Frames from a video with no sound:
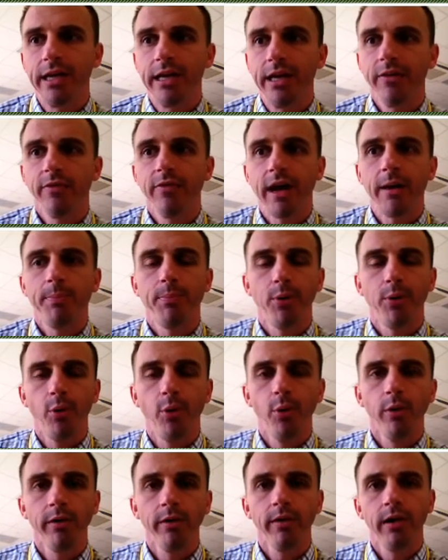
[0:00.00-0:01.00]
If I
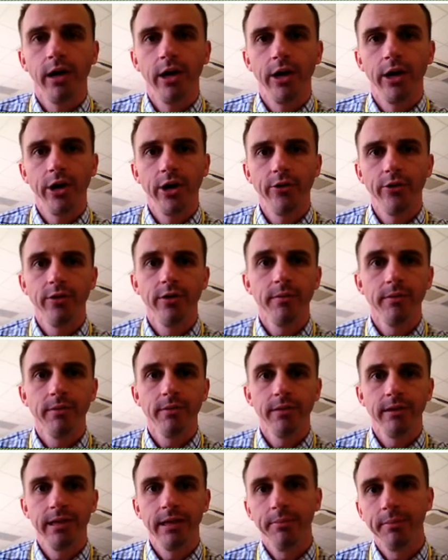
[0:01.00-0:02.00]
pour 100
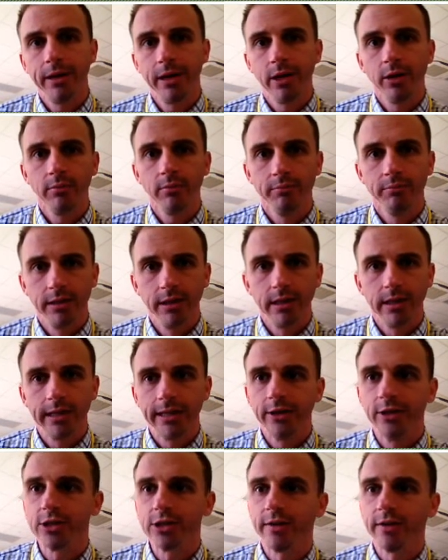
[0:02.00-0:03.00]
ml,
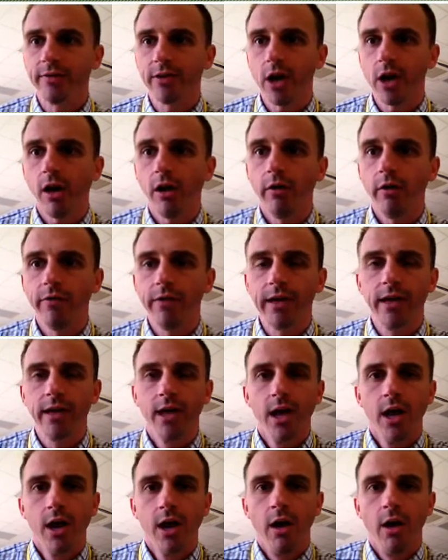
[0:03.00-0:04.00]
milliliters of coffee
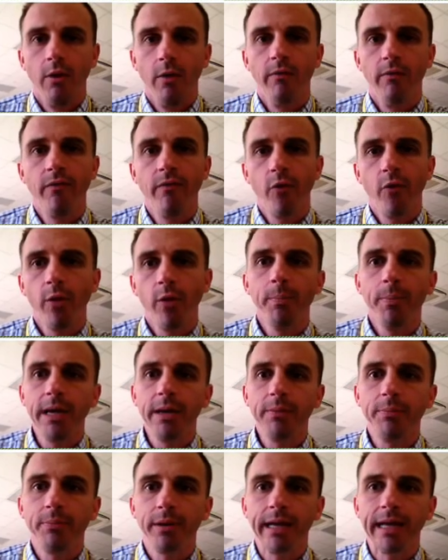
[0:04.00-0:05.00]
on four
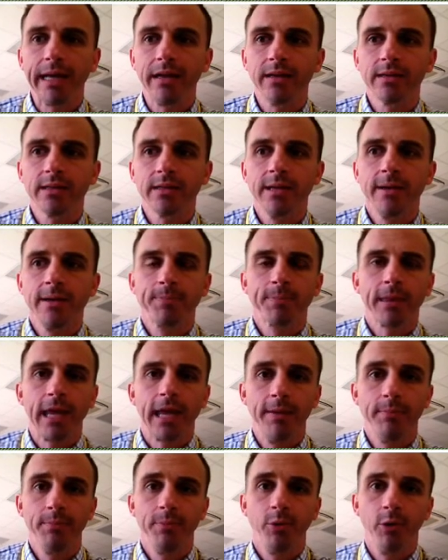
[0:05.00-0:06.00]
pea plants
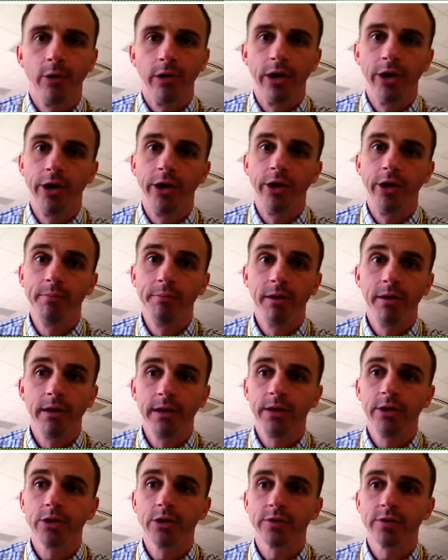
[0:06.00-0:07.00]
and pour 100
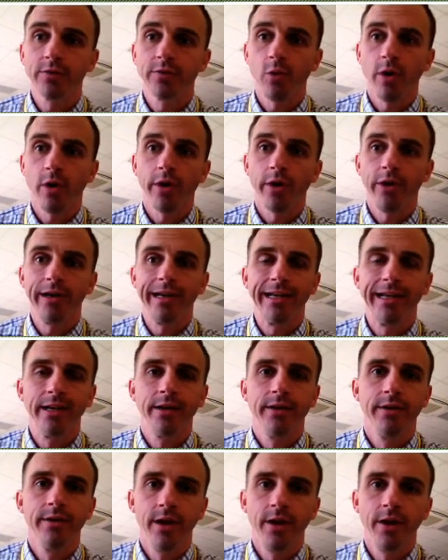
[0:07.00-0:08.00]
milliliters of water in
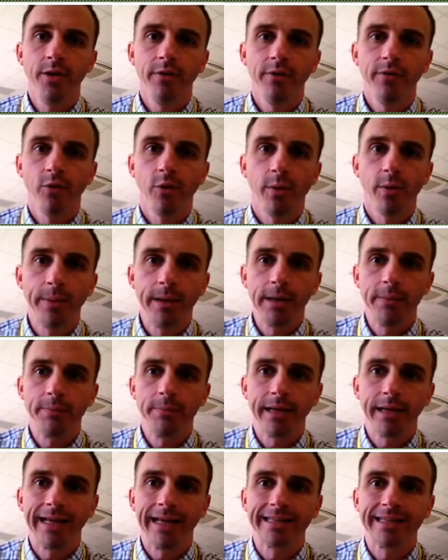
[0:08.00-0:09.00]
another four pea
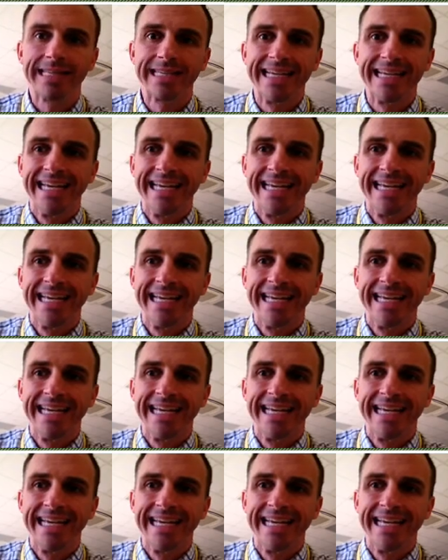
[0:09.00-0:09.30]
plants,